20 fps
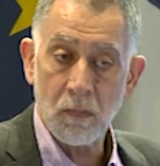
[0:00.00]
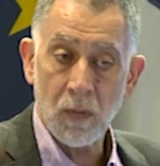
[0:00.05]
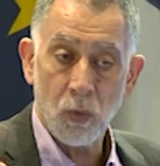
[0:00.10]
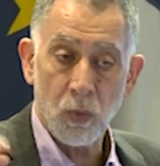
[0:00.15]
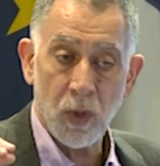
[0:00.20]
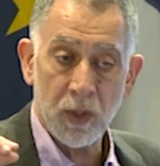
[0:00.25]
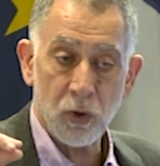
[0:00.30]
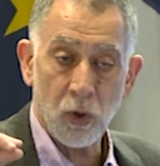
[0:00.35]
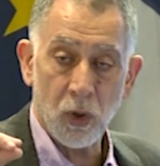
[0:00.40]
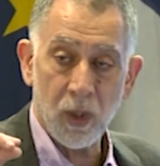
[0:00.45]

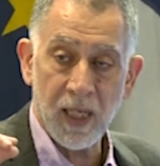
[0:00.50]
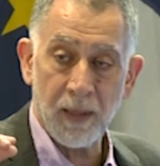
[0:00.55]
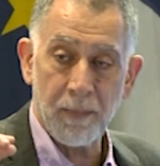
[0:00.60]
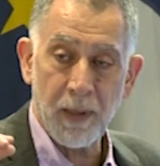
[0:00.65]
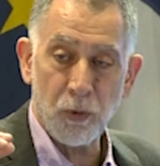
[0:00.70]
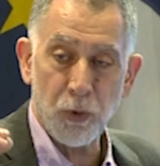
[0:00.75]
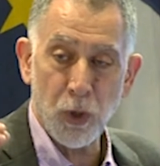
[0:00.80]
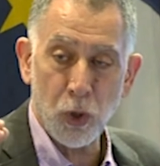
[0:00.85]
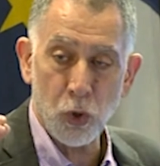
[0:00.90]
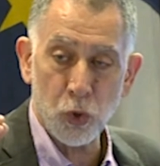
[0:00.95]
We're talking
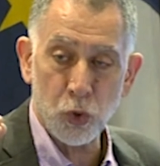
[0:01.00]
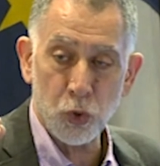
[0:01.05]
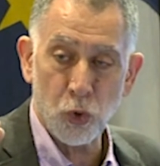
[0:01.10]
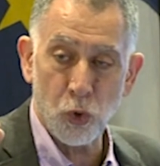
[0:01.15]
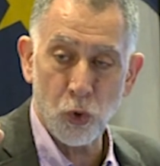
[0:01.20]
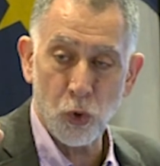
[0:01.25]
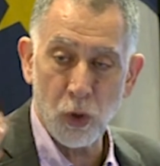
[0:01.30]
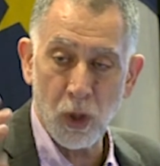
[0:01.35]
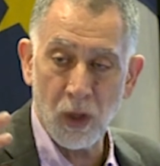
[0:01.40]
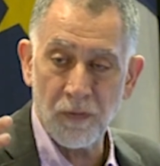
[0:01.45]
about the
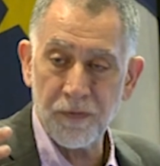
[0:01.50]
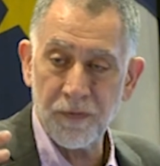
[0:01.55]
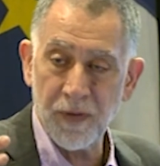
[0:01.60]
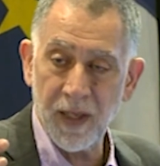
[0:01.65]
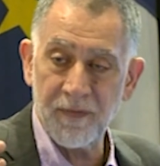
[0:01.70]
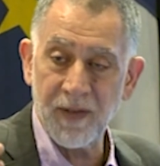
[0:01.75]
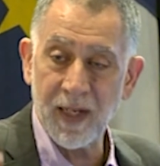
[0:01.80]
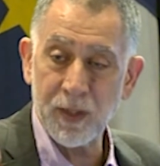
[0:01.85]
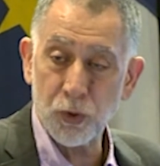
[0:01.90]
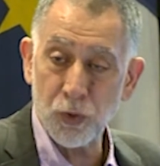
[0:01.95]
control of
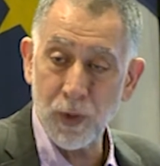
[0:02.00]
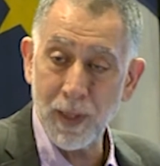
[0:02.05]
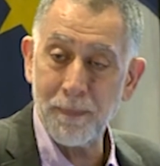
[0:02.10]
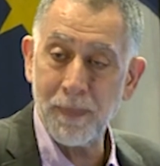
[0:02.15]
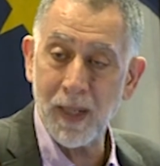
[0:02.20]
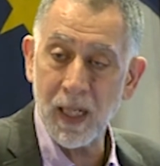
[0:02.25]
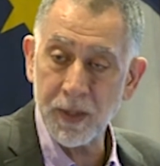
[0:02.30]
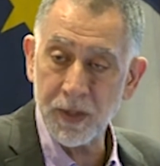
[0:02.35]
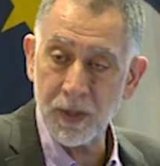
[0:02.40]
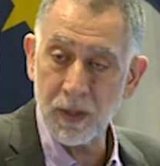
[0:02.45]
eventually
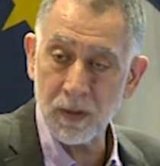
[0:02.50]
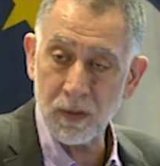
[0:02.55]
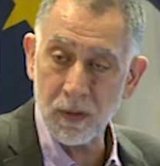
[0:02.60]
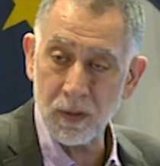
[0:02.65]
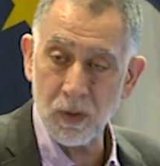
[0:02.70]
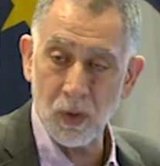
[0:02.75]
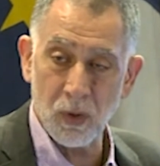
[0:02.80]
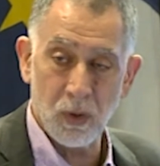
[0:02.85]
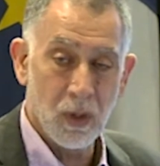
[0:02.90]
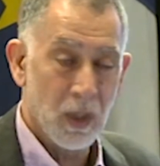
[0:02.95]
parties.
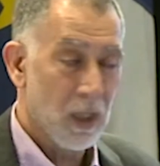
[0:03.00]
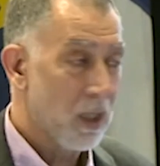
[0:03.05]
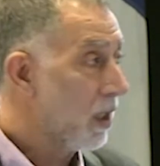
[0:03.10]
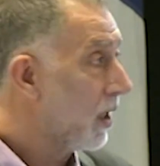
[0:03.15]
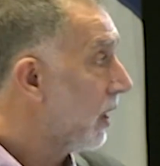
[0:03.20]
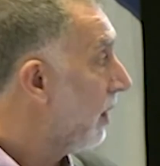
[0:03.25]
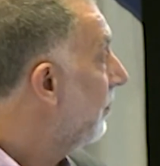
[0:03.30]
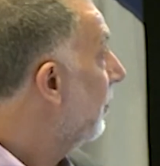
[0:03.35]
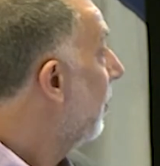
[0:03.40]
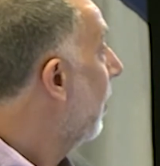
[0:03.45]
So
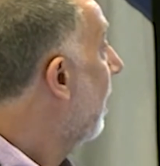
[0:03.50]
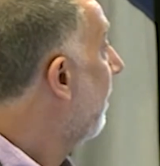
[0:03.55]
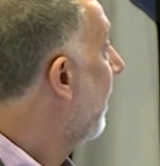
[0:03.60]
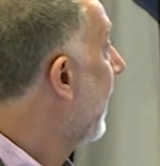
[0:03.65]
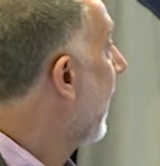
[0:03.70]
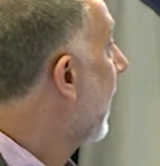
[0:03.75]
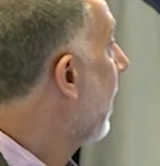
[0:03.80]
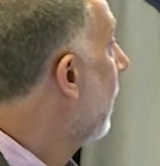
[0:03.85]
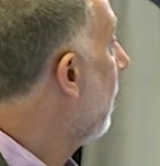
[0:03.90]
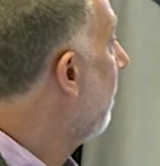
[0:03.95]
if you have an
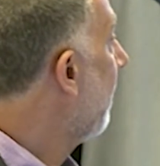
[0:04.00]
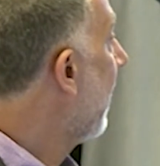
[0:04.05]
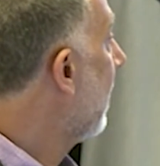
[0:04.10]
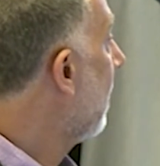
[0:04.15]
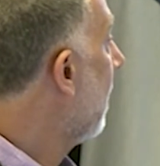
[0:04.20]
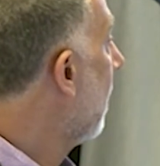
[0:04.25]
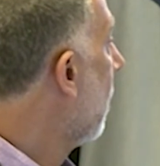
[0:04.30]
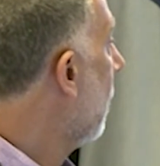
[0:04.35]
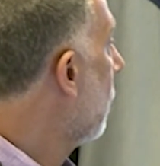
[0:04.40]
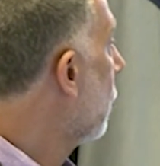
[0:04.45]
economy
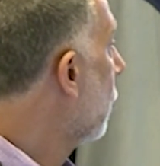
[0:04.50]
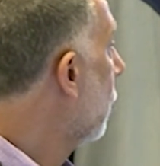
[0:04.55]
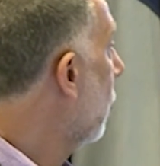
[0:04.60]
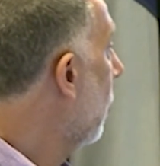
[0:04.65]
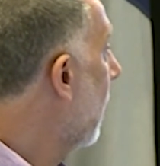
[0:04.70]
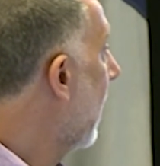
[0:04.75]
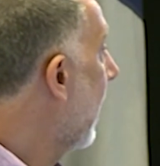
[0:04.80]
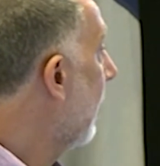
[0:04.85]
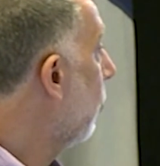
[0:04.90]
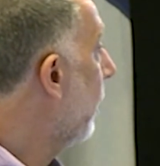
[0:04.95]
under
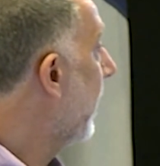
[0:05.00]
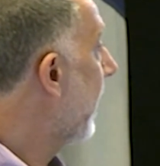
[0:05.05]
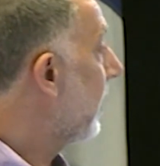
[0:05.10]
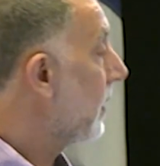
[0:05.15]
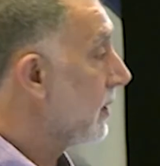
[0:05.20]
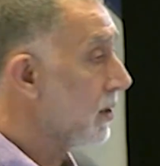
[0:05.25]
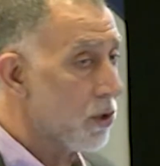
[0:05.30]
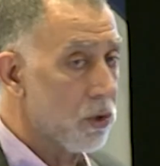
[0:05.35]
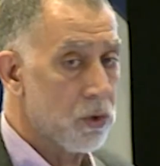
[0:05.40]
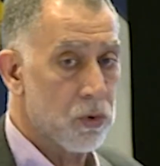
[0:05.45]
control and weak
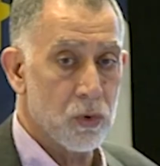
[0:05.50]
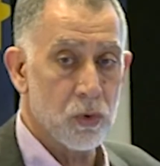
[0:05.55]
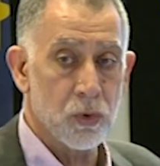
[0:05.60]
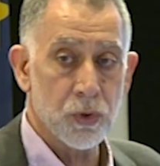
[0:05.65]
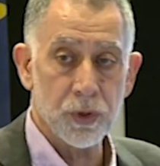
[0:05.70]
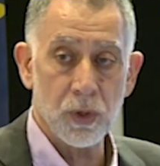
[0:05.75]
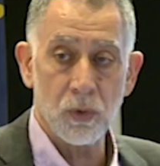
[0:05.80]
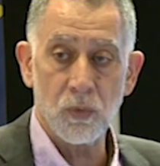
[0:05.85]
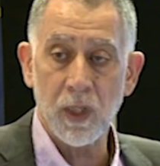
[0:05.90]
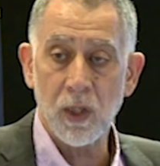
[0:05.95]

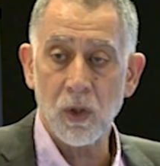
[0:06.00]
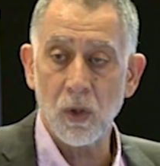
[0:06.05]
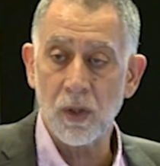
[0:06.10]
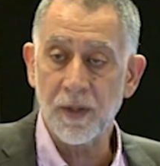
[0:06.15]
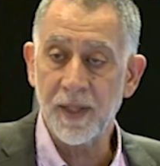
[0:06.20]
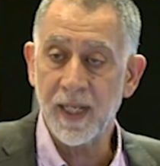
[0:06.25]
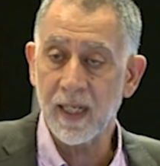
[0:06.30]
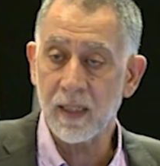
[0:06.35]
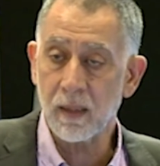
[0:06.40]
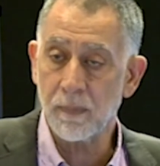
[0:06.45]
institution, we call
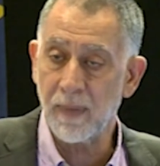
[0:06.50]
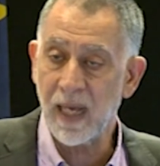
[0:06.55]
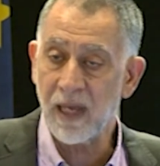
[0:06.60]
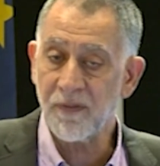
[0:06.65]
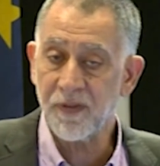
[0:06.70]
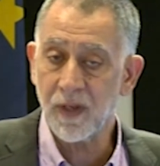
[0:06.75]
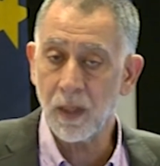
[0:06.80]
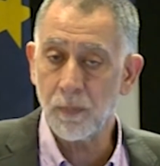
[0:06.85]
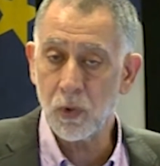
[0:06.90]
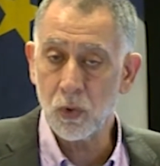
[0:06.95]
that
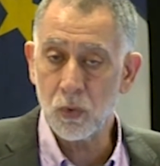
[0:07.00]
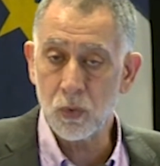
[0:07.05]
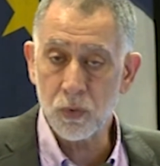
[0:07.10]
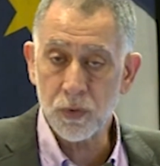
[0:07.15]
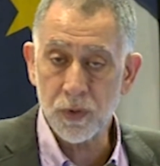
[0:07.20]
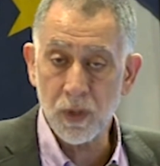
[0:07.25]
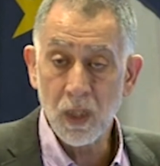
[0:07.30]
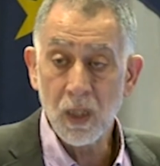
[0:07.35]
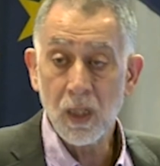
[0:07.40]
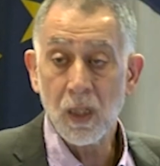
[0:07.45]
mafia
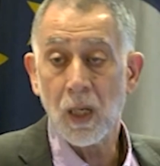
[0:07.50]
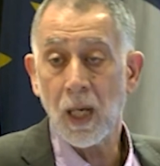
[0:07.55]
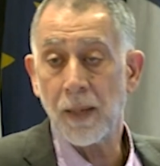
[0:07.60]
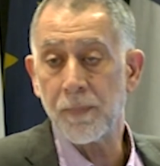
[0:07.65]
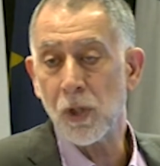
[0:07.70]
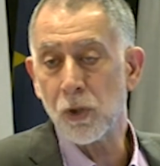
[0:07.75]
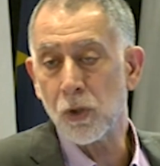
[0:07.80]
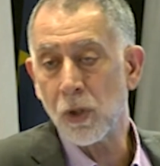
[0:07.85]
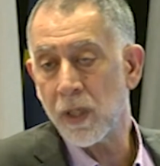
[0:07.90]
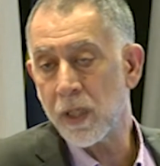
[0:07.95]
blues. I'm
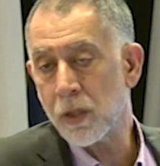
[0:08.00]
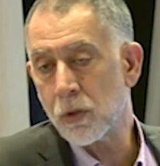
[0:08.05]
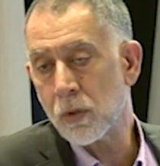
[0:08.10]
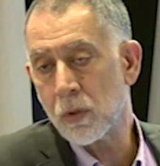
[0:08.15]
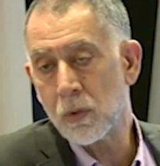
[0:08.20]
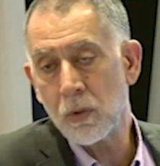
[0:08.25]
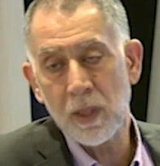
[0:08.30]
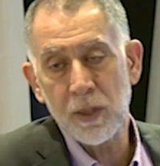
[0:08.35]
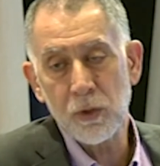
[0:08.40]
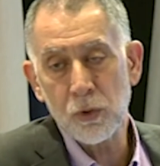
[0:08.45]
not going to
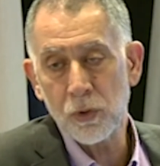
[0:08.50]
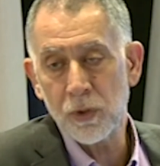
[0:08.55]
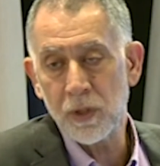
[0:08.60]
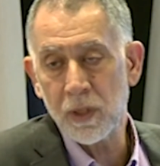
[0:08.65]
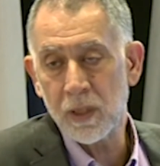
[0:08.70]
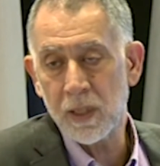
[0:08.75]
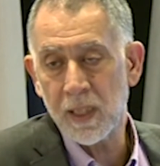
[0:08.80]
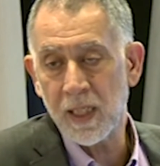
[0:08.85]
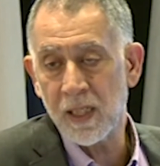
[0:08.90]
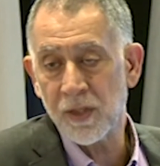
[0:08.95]
go into
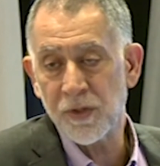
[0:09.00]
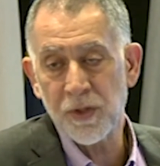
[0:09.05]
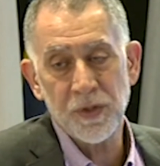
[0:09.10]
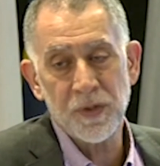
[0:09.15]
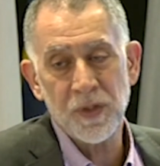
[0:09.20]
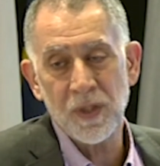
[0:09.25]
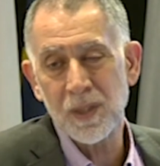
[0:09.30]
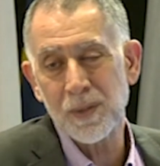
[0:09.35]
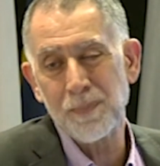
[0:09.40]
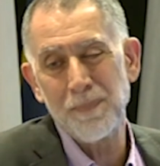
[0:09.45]
detail. This
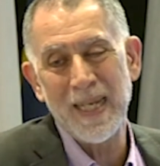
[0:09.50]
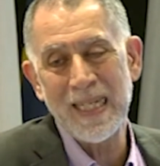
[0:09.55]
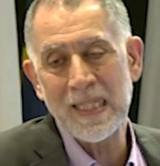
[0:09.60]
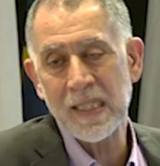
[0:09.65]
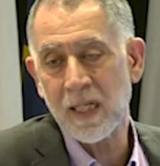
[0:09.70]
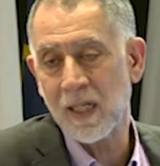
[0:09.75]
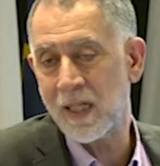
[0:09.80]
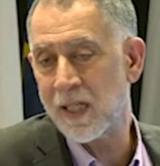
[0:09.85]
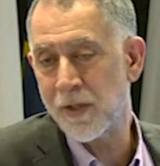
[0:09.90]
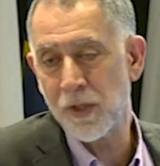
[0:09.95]
is
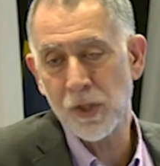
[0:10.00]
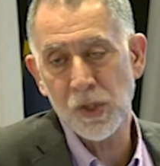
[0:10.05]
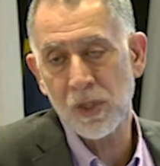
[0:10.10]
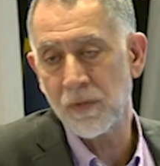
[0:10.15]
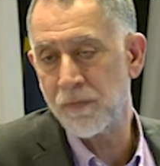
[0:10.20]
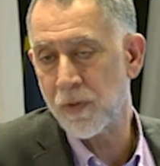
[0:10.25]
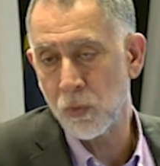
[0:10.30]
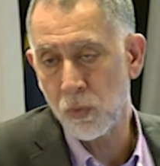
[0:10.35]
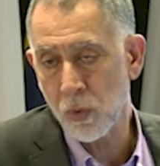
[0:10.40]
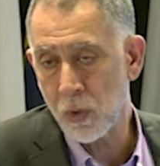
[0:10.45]
basically the
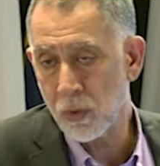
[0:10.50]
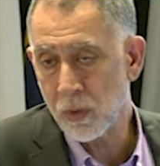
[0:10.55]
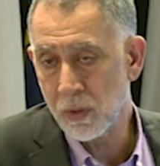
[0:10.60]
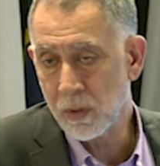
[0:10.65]
Civil War,